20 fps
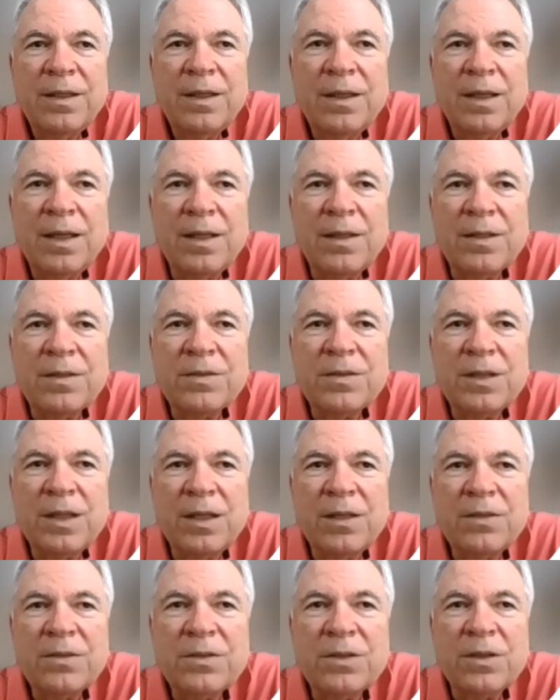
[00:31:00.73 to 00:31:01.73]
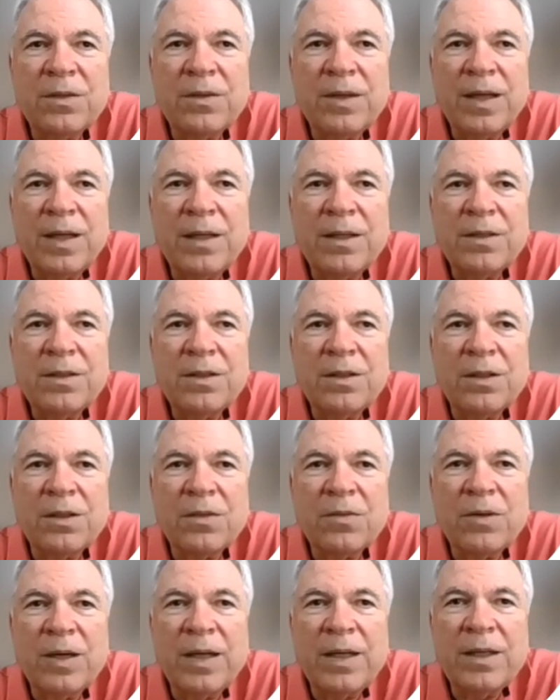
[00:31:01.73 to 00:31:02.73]
and the cells are added to the
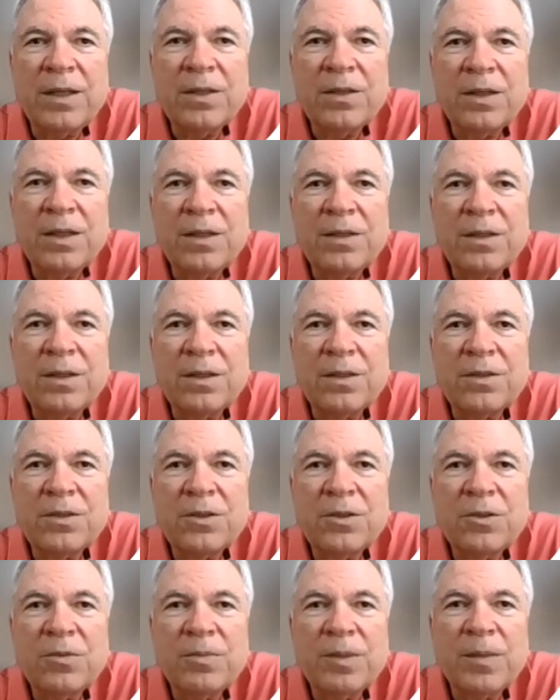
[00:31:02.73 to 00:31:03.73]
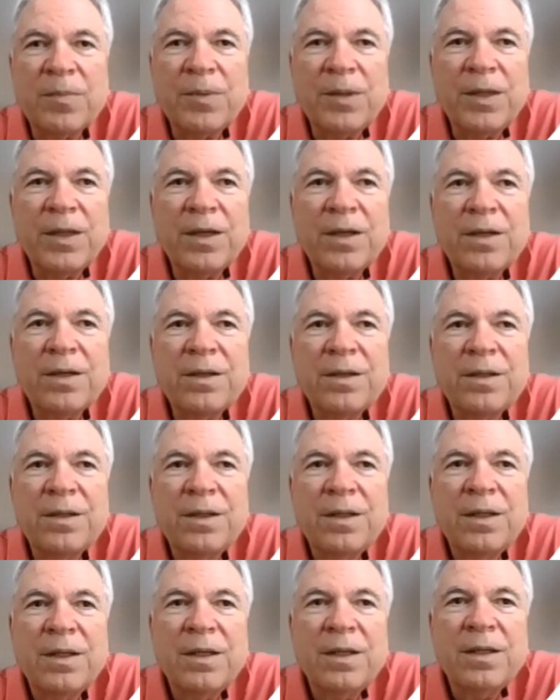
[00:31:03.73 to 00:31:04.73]
cranial end of the tube up here.
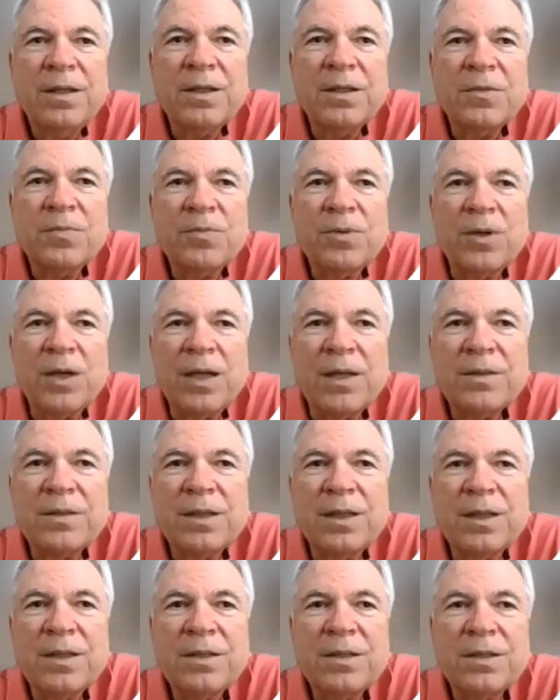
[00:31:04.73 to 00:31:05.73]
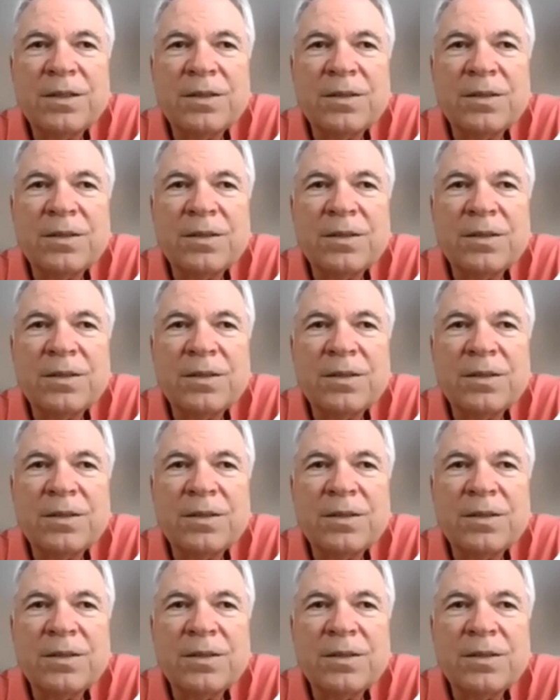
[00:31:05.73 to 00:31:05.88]
This process is